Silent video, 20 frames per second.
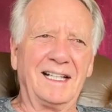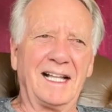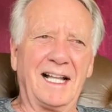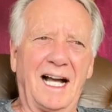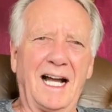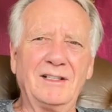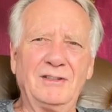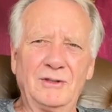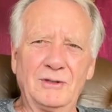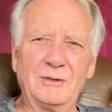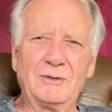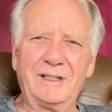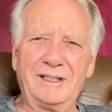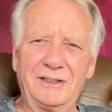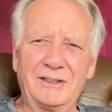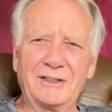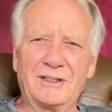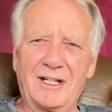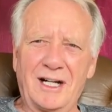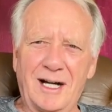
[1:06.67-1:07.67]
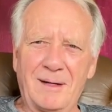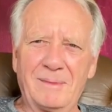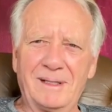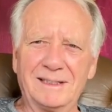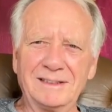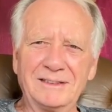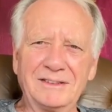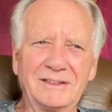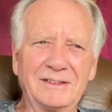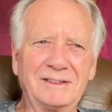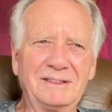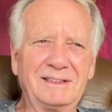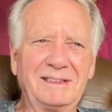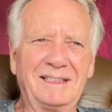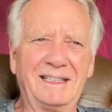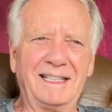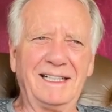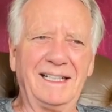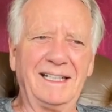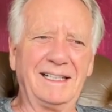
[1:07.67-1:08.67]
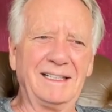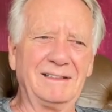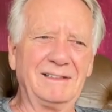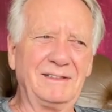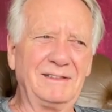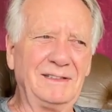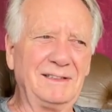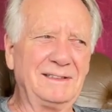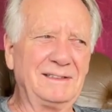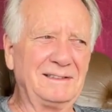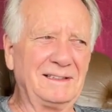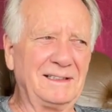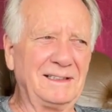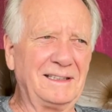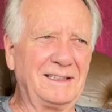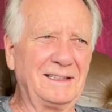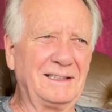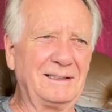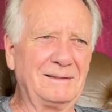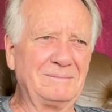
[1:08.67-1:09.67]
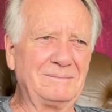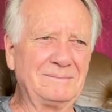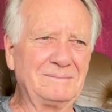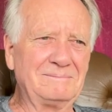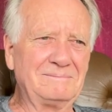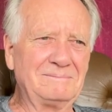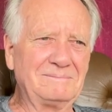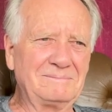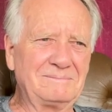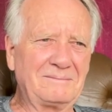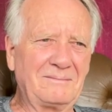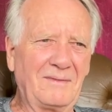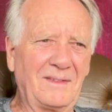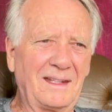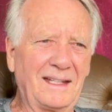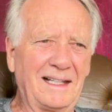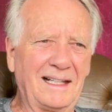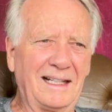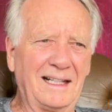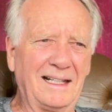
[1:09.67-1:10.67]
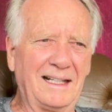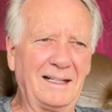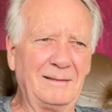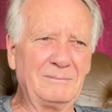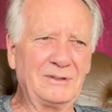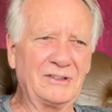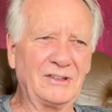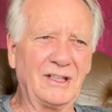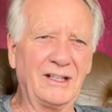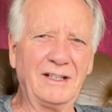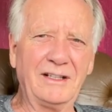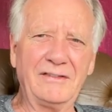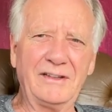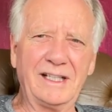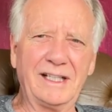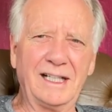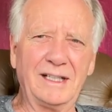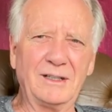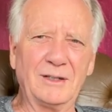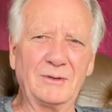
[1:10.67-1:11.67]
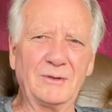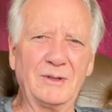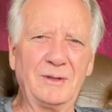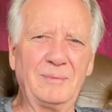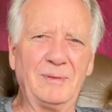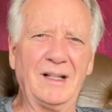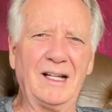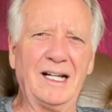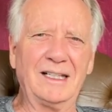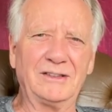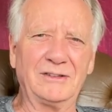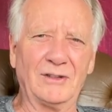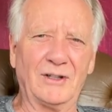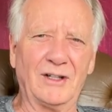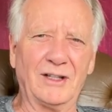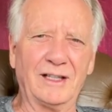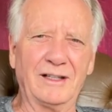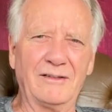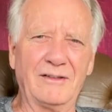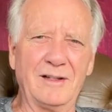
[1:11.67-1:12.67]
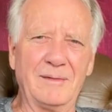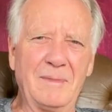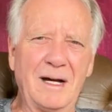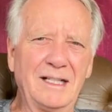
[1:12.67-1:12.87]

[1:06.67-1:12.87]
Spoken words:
I do read your comments, and I'm sorry that I don't reply to all of them.